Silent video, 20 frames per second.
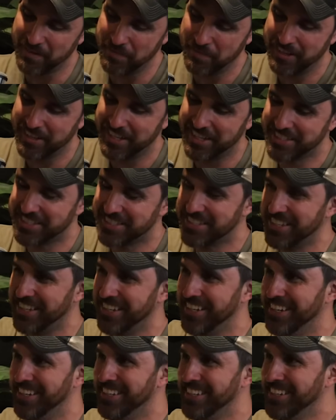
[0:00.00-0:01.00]
I mean that's
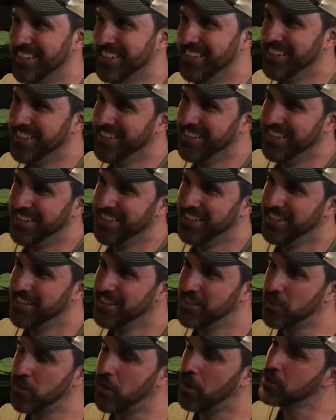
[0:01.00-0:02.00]
uh,
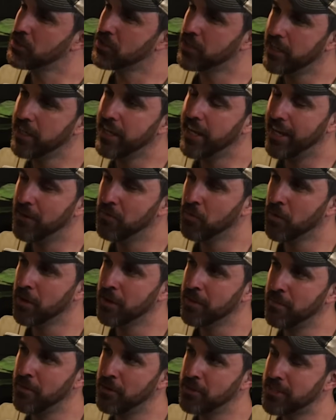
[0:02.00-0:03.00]
so Australia had
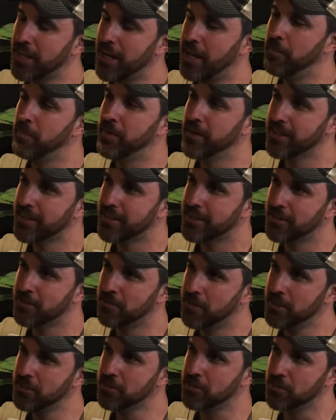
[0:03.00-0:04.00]
one of the most epic
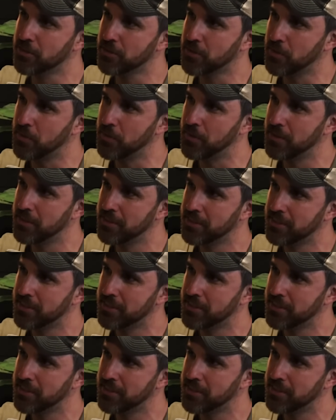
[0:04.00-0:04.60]
wrestlers courts.